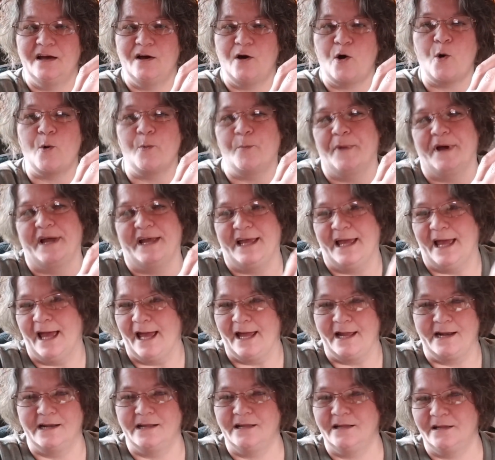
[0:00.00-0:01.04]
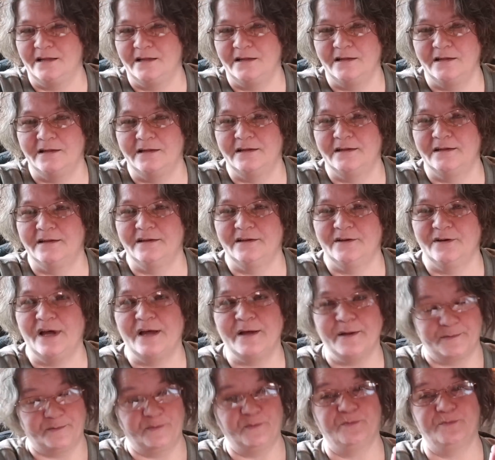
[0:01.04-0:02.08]
Oh my god.
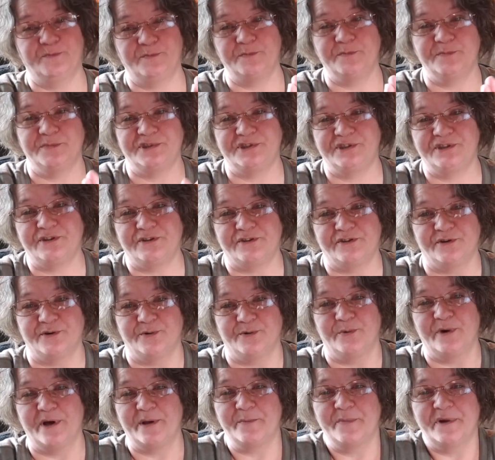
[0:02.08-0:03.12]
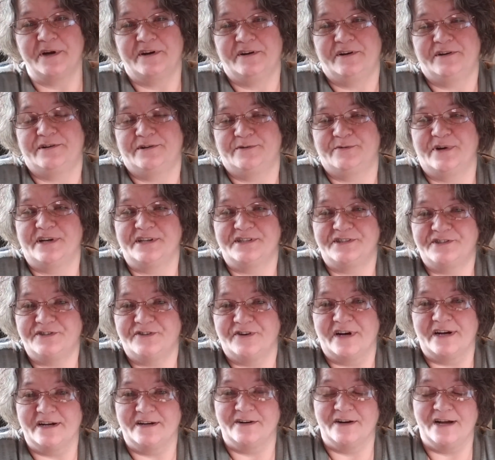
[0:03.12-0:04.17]
I'm sure they're way better at a
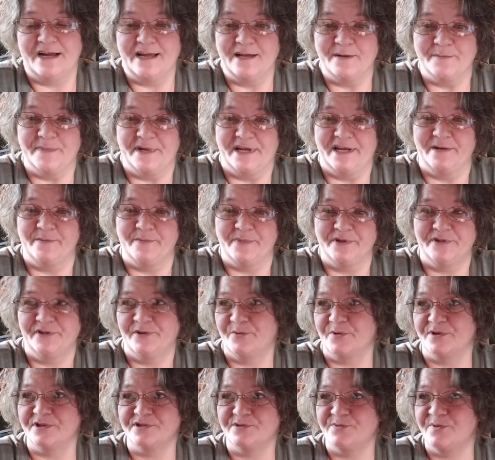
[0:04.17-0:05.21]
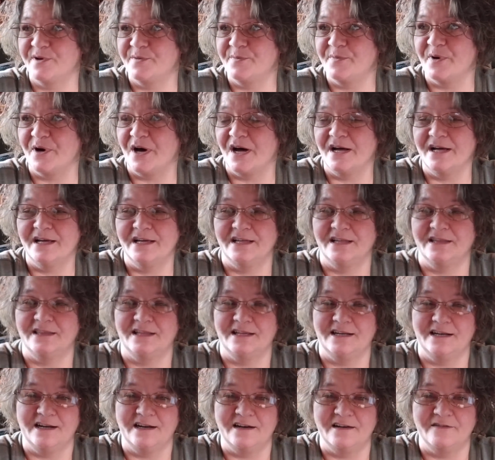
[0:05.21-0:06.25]
restaurant or handmade, but the ones we bought and
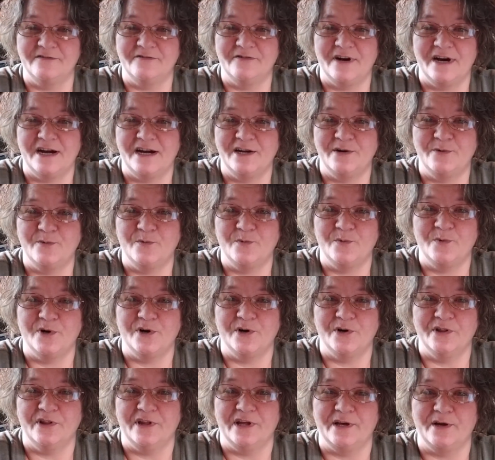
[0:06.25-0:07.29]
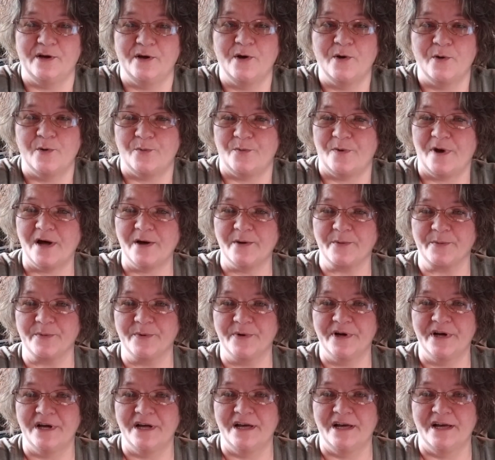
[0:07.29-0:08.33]
then air fried were like, wow.
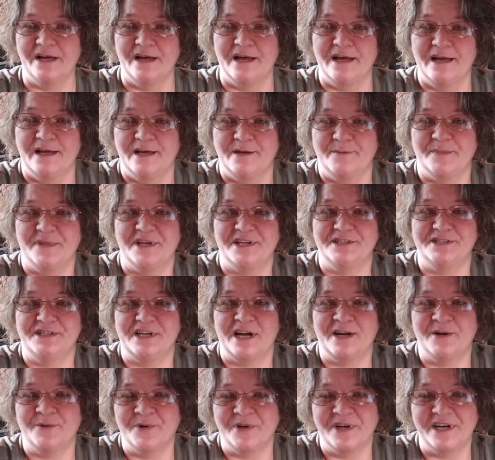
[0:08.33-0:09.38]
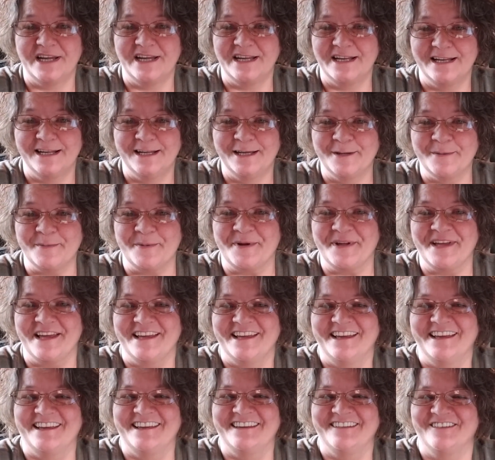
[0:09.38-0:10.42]
Me and John were eating them
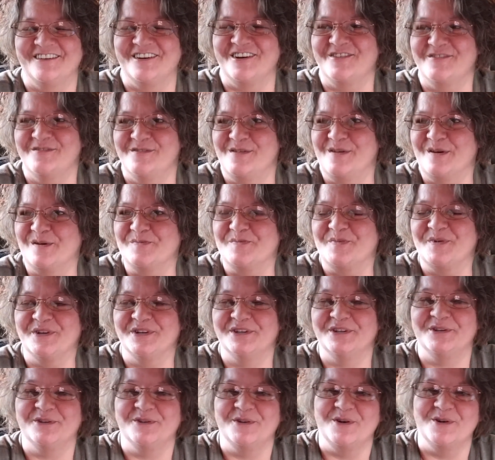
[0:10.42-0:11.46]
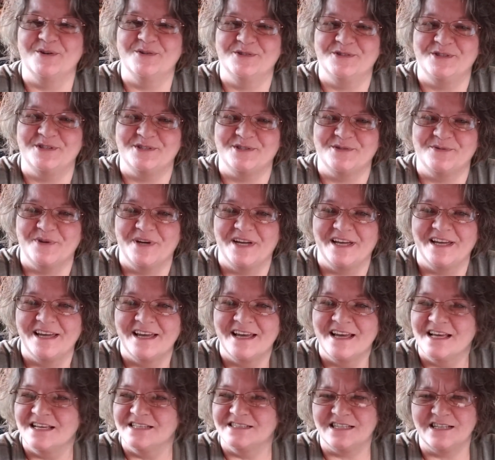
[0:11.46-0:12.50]
while we were putting groceries away,
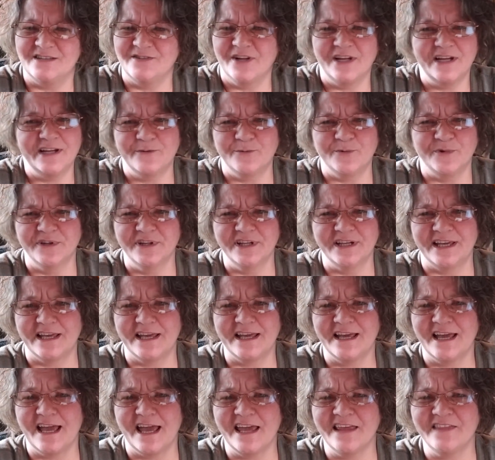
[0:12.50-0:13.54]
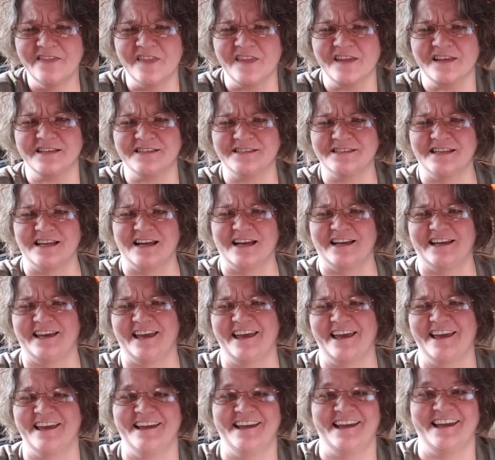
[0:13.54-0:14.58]
saying, oh, I really can't hate this. I
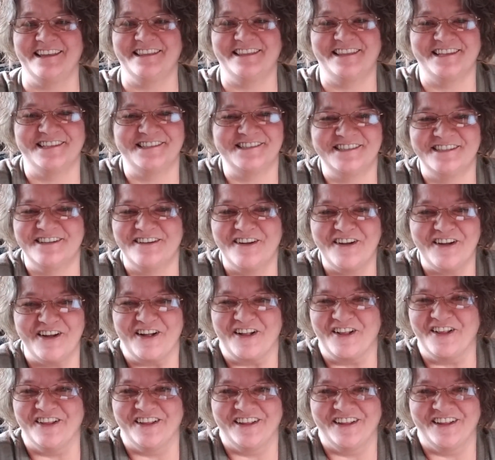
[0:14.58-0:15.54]
can't hate this at all.